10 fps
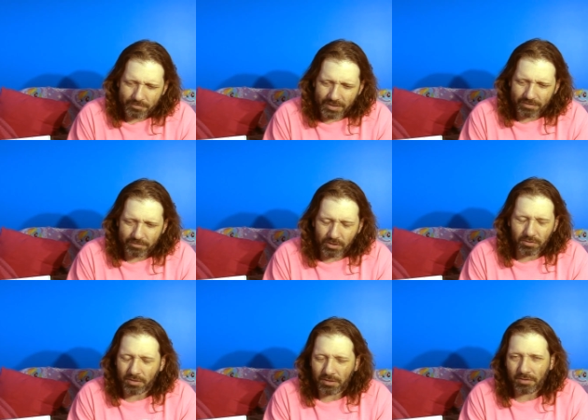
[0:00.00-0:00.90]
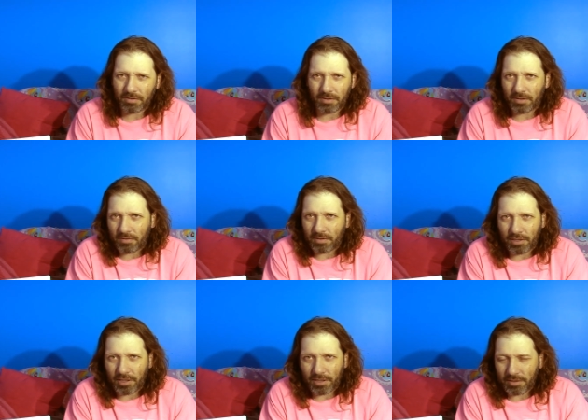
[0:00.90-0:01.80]
Like, oh, oh,
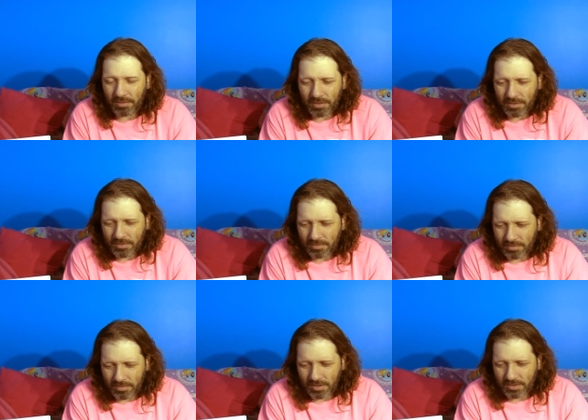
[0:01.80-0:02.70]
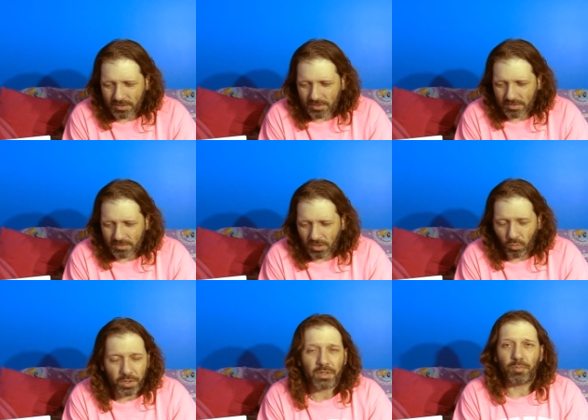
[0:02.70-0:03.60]
okay, that that's a
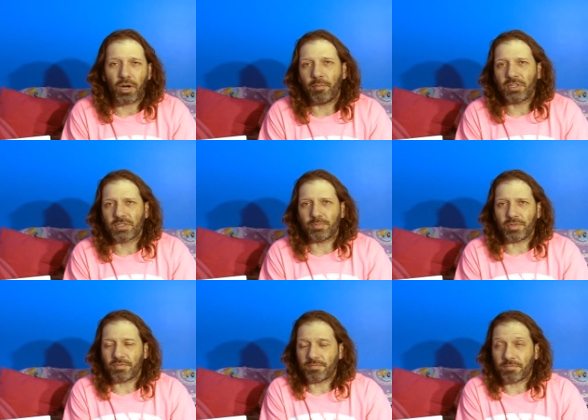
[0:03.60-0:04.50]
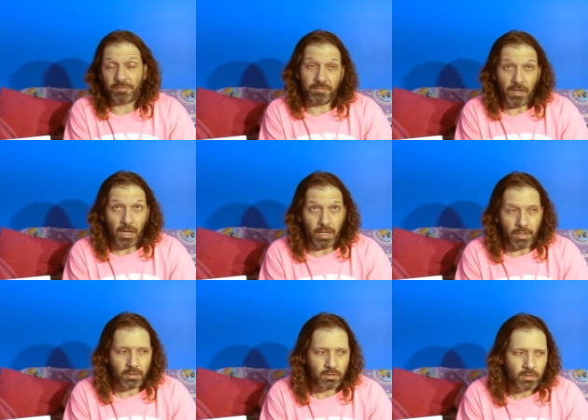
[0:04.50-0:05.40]
weak premise, but
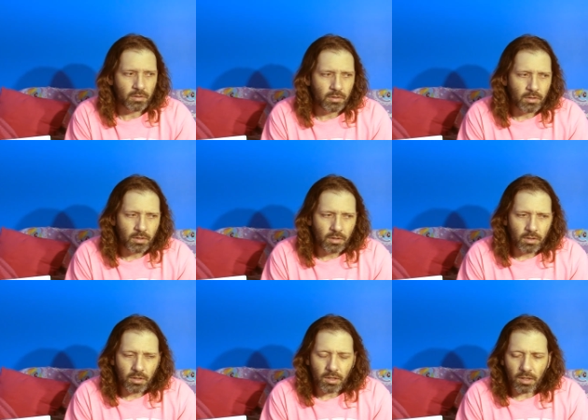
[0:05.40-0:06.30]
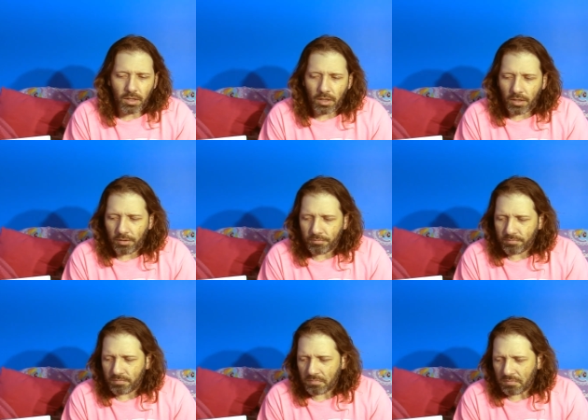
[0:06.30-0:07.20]
fine. Uh,
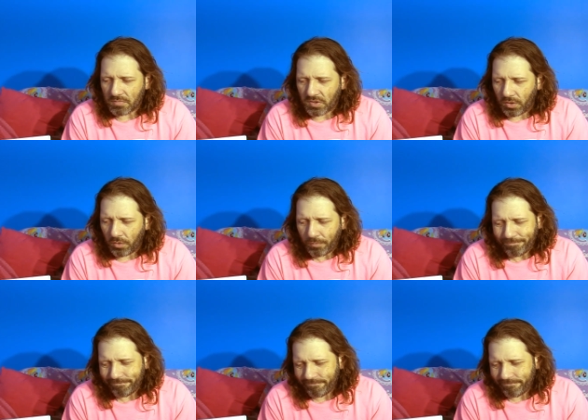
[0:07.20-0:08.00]
so